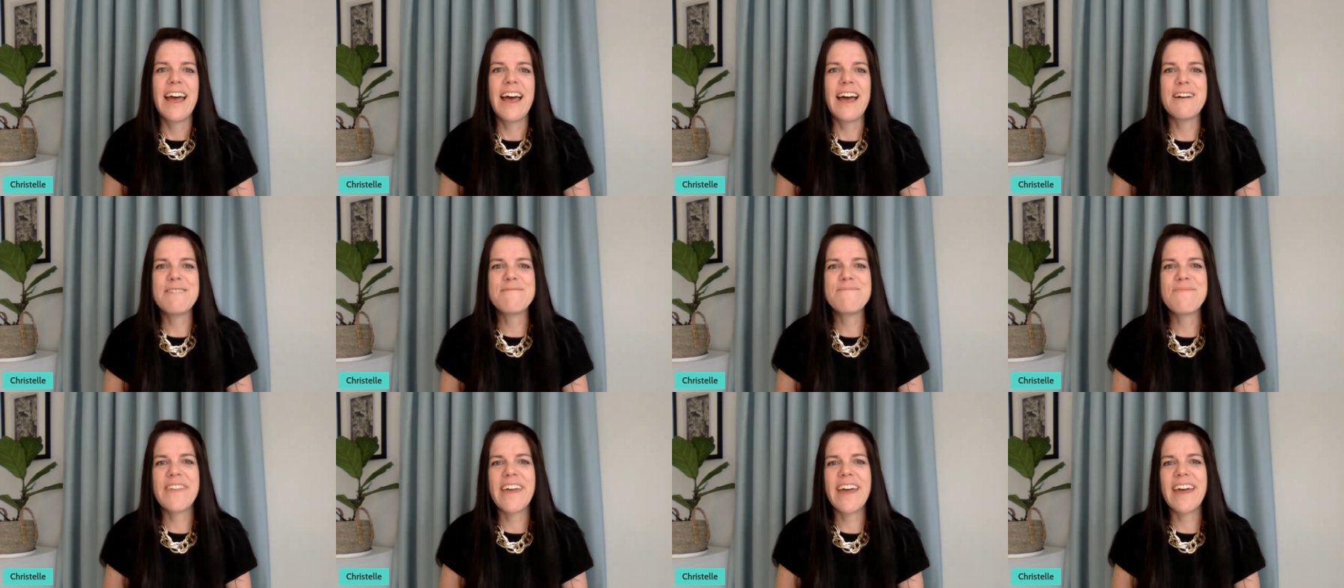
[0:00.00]

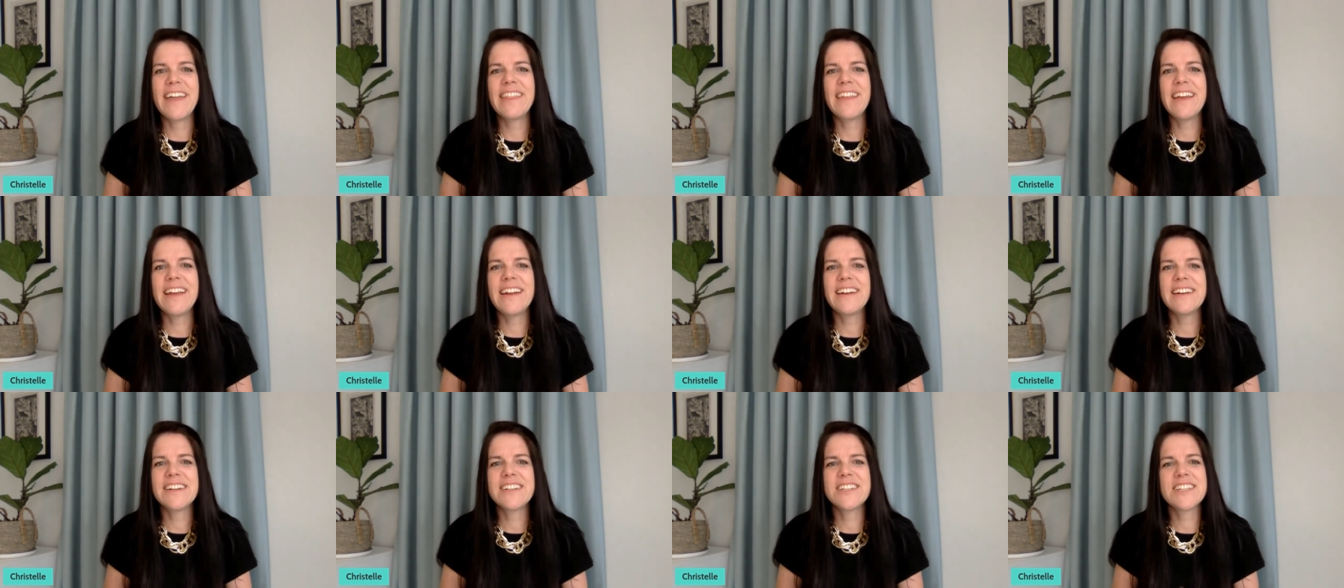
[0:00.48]
Um, and
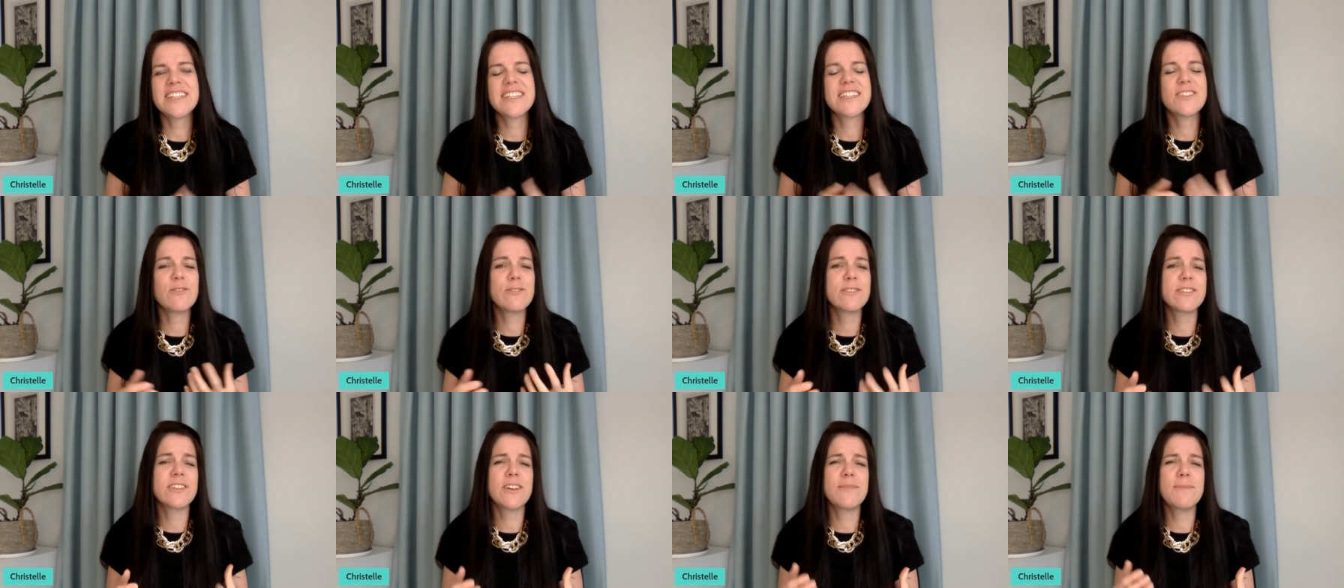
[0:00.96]
then
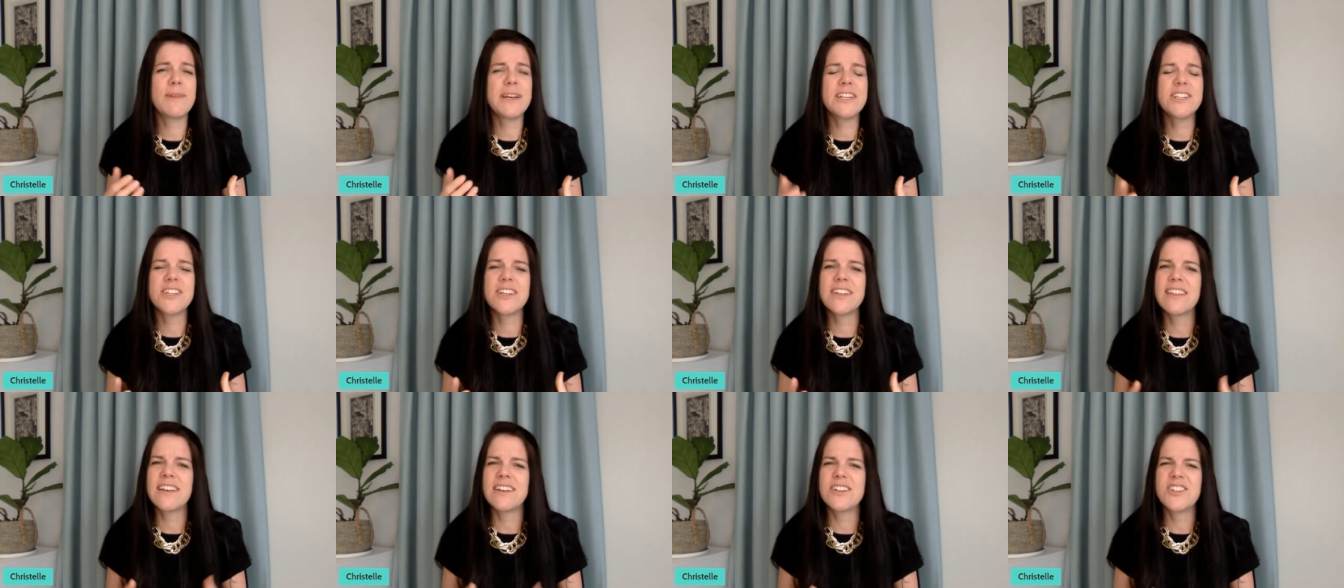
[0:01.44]
she's also
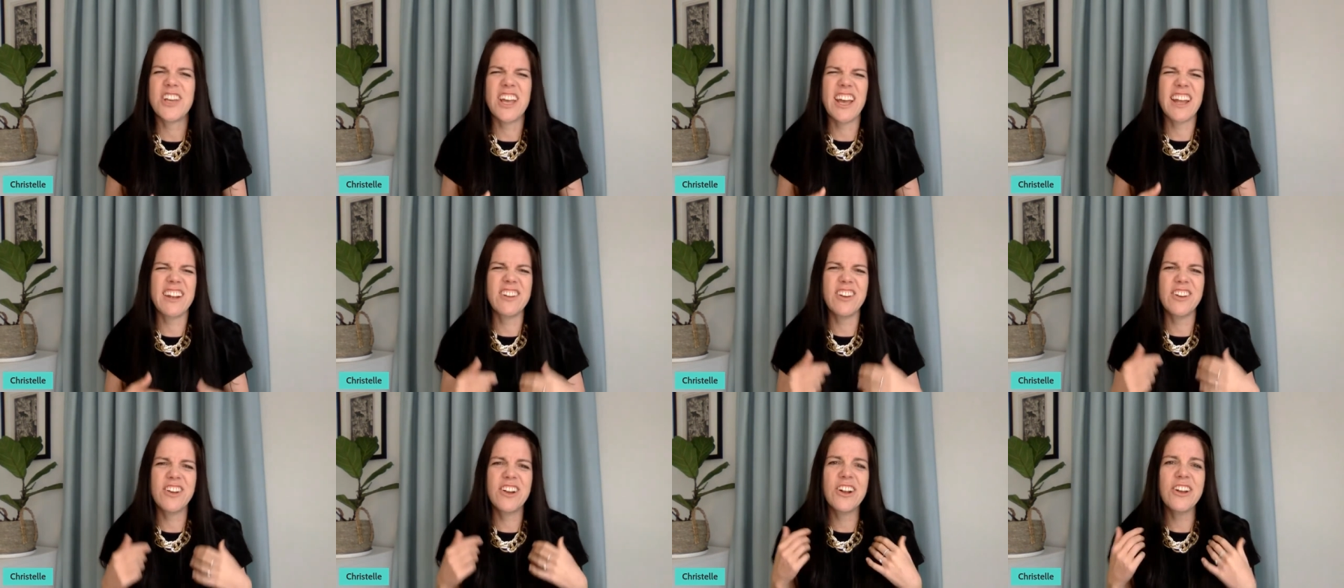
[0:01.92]
mentioned that she
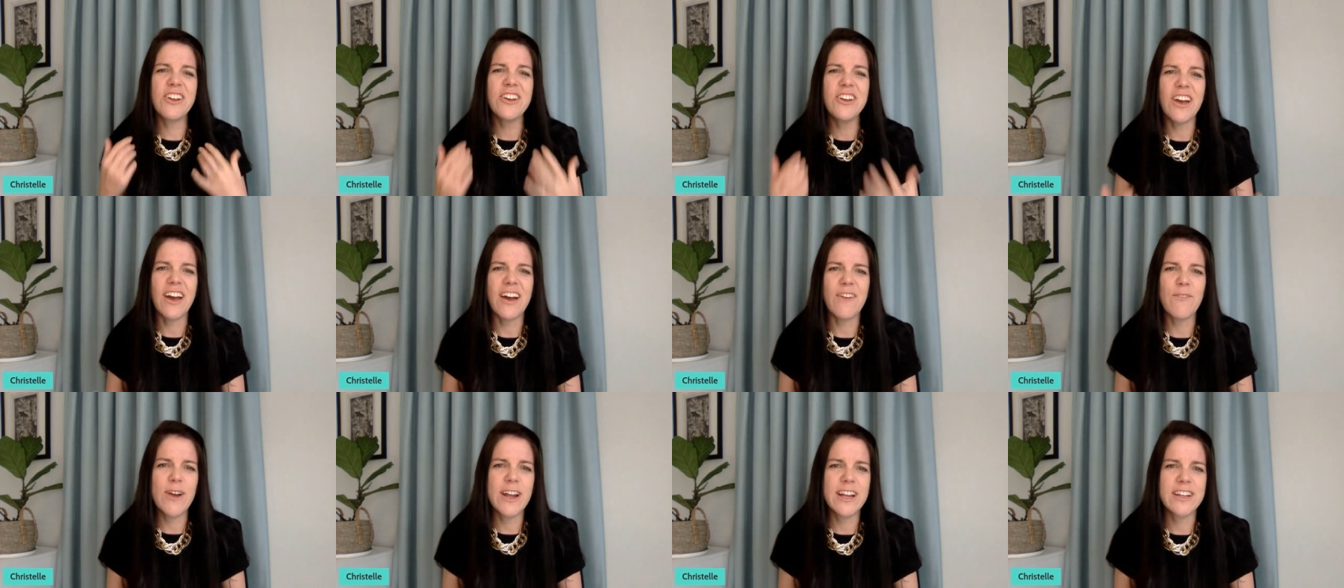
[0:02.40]
had no
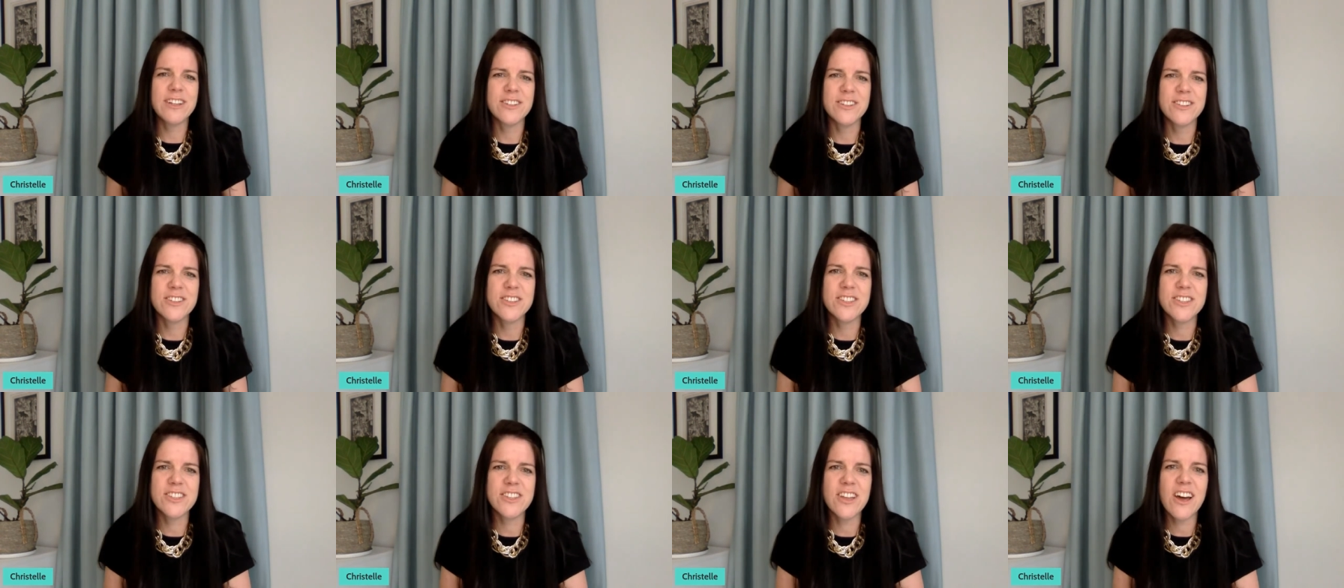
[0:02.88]
clue where
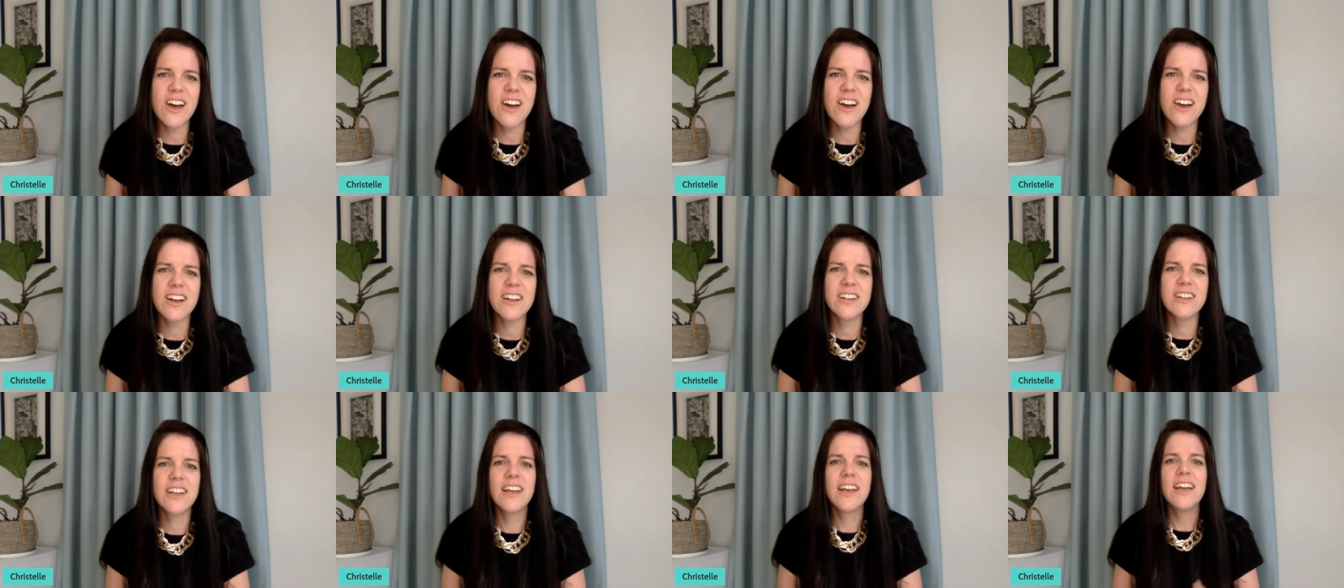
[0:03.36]
to
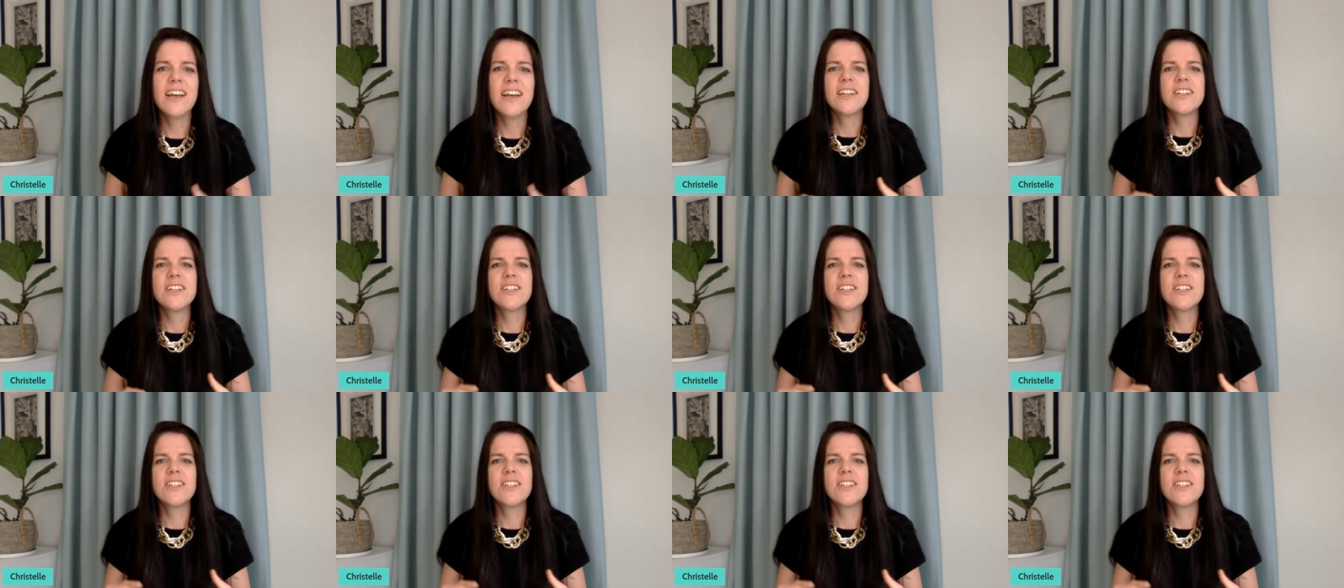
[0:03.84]
start.